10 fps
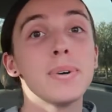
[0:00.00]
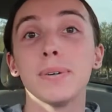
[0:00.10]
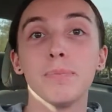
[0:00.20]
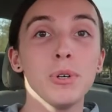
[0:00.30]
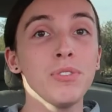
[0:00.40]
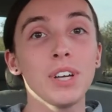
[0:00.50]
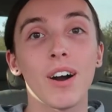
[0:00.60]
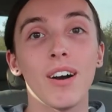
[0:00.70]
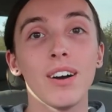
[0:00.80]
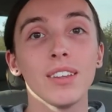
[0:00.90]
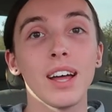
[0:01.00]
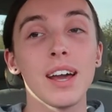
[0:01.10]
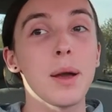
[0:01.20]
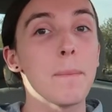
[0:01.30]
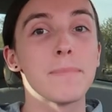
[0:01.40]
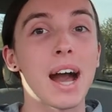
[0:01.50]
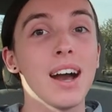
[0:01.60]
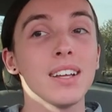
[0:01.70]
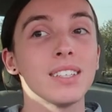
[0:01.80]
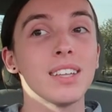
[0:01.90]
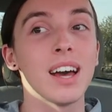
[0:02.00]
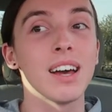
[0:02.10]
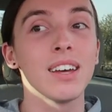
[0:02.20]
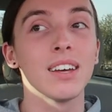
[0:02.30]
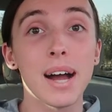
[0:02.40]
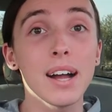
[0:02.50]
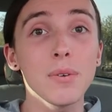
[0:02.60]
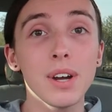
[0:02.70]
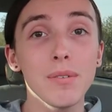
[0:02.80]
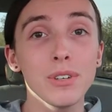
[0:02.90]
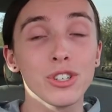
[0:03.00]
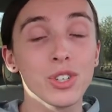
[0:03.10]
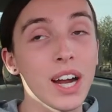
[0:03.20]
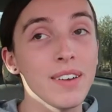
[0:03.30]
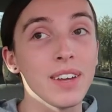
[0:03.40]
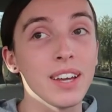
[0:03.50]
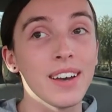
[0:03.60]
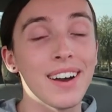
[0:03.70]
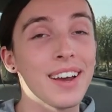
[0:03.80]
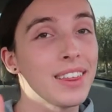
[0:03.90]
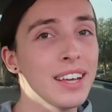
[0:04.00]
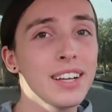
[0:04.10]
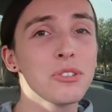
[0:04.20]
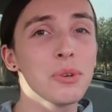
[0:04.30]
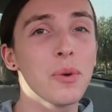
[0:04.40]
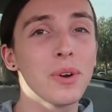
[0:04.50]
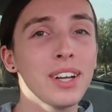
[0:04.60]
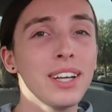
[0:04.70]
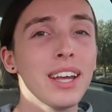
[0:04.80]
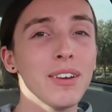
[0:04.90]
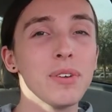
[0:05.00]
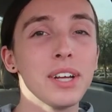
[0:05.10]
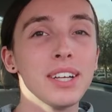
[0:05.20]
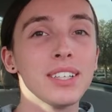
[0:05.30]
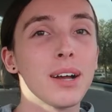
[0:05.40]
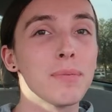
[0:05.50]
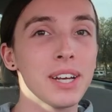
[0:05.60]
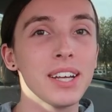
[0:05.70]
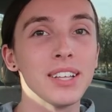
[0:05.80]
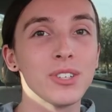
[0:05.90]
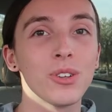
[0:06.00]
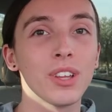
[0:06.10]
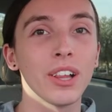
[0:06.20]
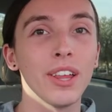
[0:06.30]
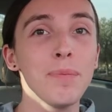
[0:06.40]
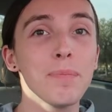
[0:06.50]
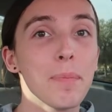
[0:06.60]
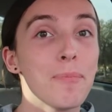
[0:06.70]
But moving on, like past that, back when I was driving, I think it's recorded. If it is, I'm gonna insert the clip.